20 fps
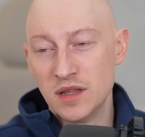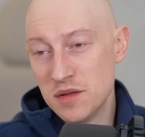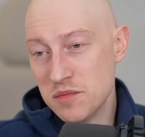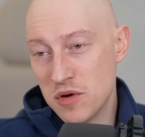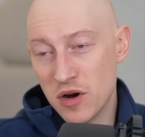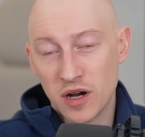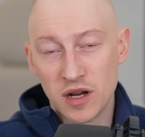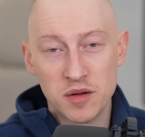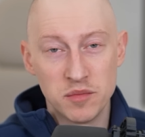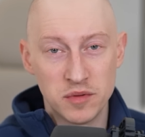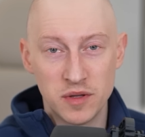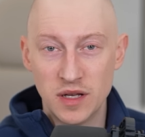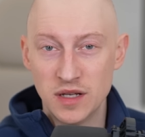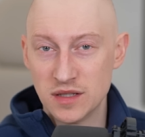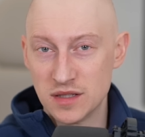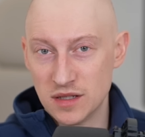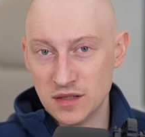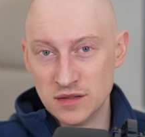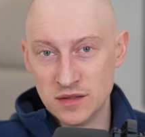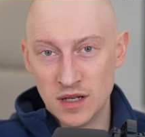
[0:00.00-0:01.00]
in the
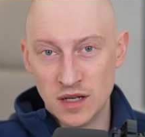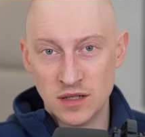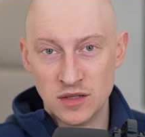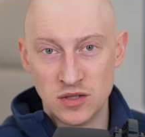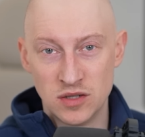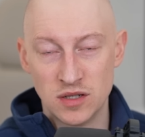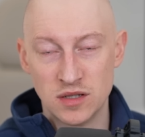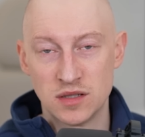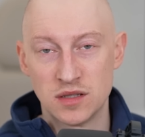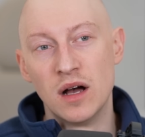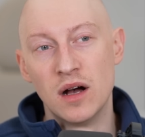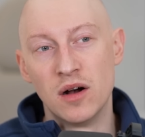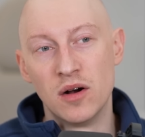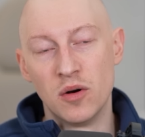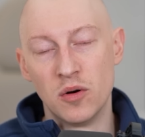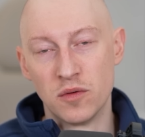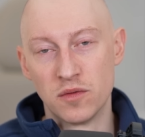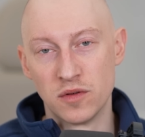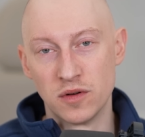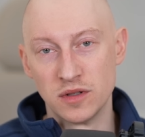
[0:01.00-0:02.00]
marketplace and, and just uh,
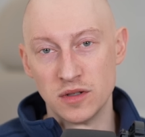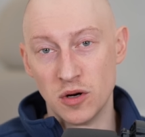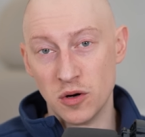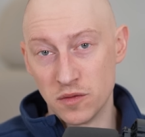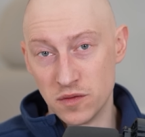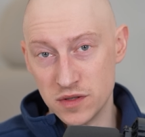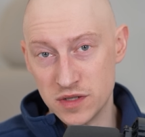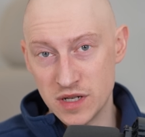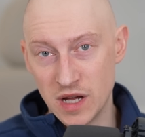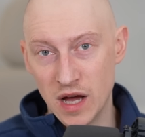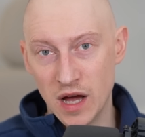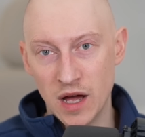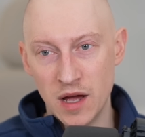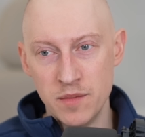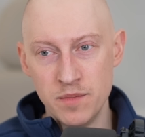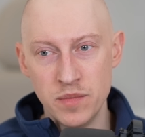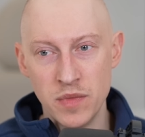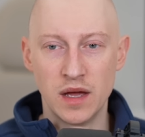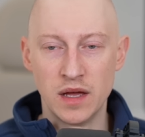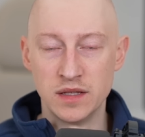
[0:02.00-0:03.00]
over, over
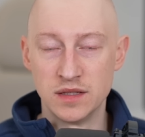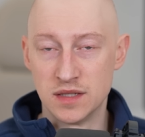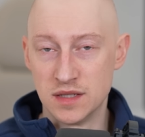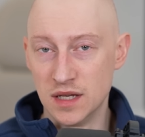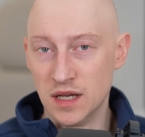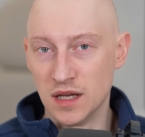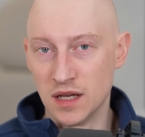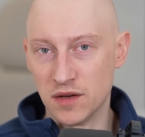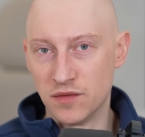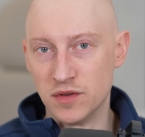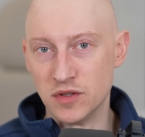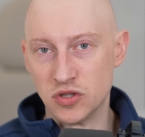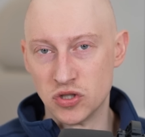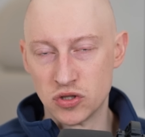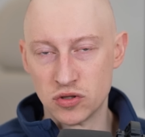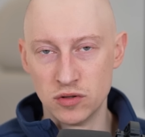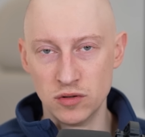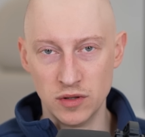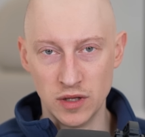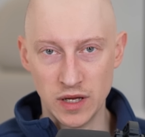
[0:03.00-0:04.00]
time and seeing if it's
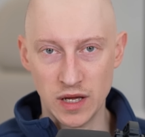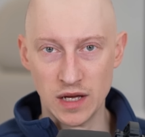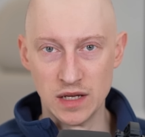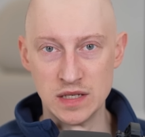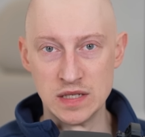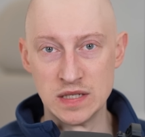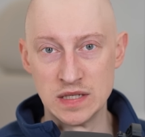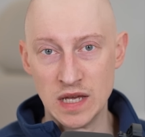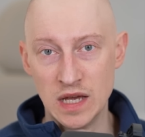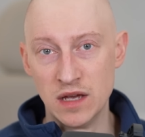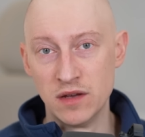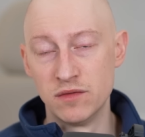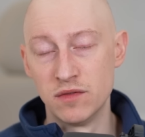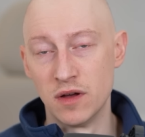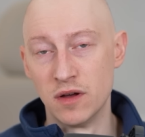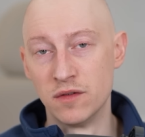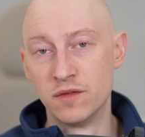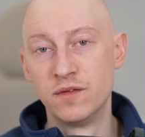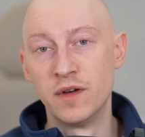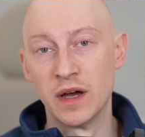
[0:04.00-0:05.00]
truly a safe,
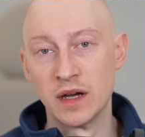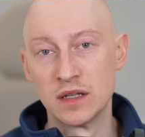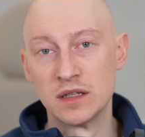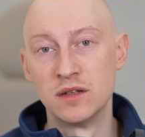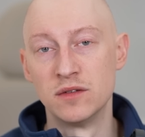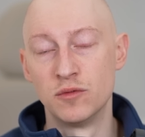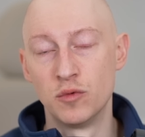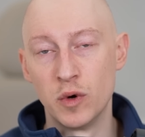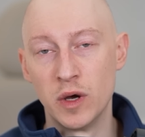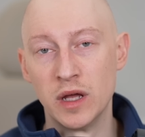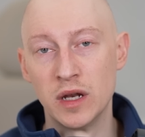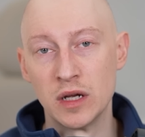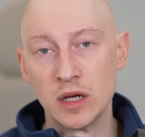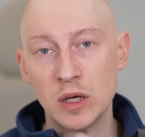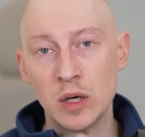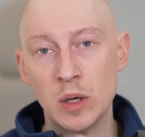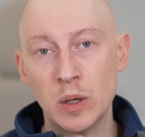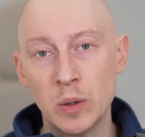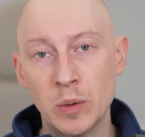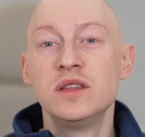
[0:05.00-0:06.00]
effective effective way to
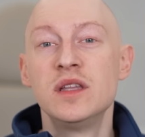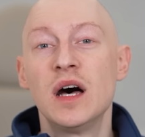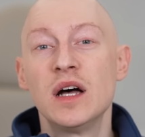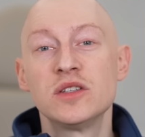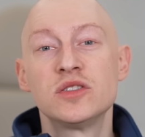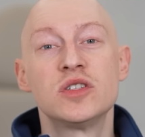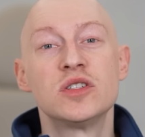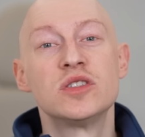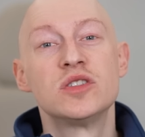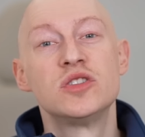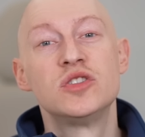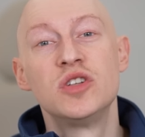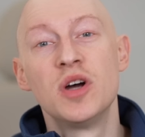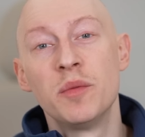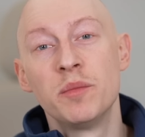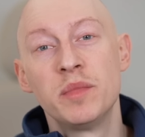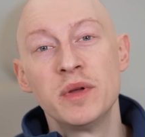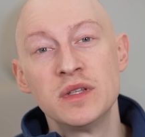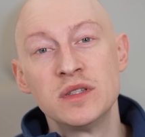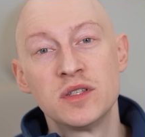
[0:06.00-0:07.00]
go, not just
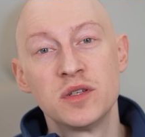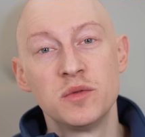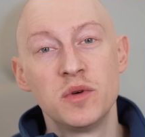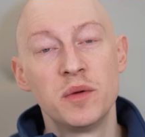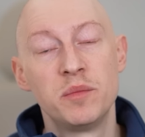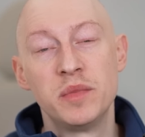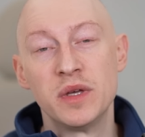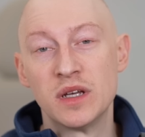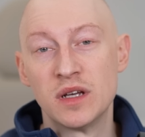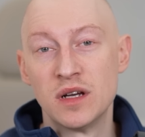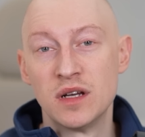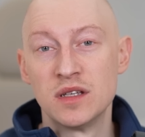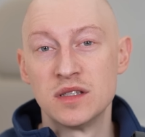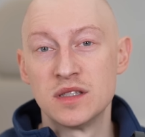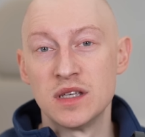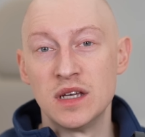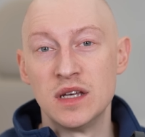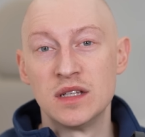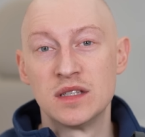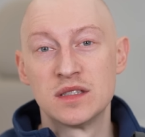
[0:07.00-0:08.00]
jump into it because
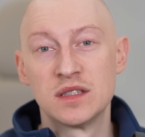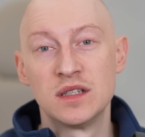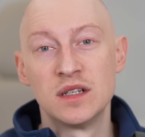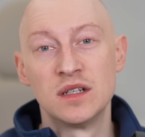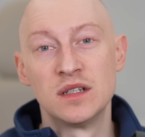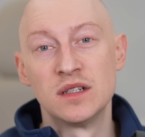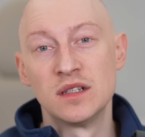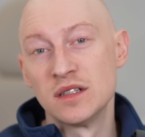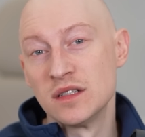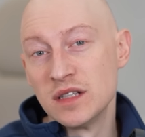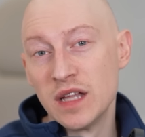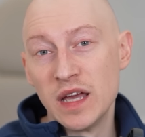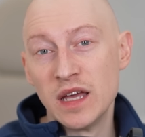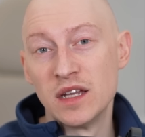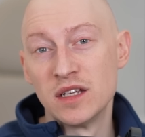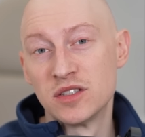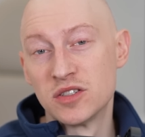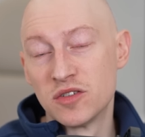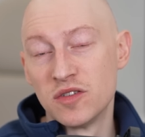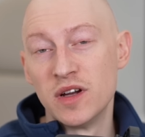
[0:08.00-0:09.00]
it's the
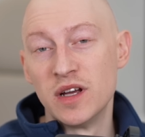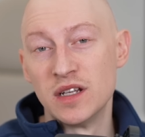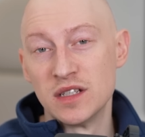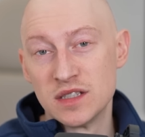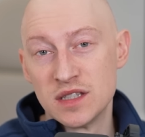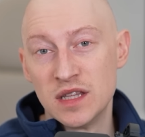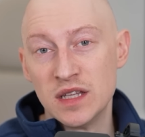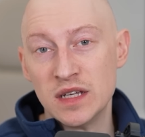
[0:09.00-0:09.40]
latest, greatest